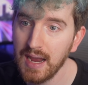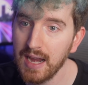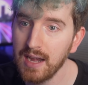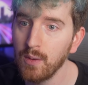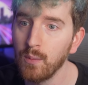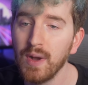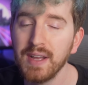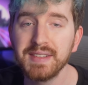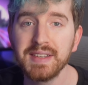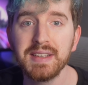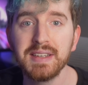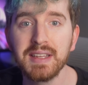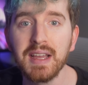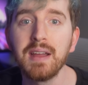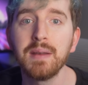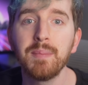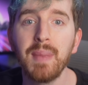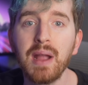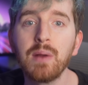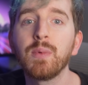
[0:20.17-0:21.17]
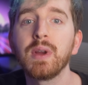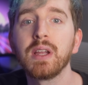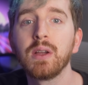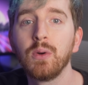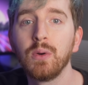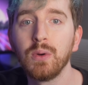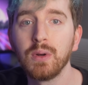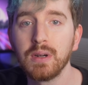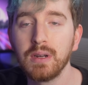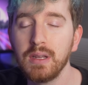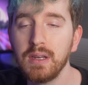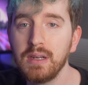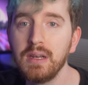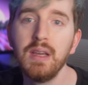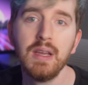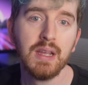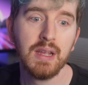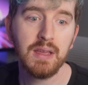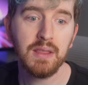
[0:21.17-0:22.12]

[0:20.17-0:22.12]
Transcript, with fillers: and it wasn't done by recording